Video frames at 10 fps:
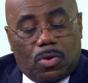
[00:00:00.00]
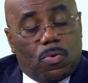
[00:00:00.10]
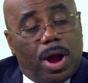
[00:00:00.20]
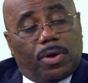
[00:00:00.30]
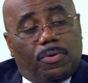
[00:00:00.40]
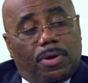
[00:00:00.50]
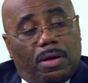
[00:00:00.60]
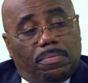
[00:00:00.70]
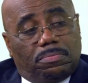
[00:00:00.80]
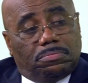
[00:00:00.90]
Where I grew
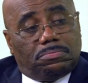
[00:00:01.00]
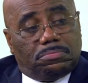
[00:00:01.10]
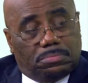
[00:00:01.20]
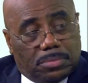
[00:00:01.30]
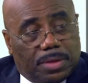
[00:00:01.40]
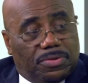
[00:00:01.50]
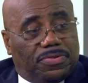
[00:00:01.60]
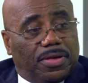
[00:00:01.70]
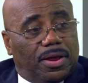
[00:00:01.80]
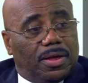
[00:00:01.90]
up in the
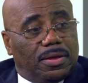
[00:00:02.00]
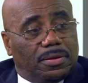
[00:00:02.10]
city,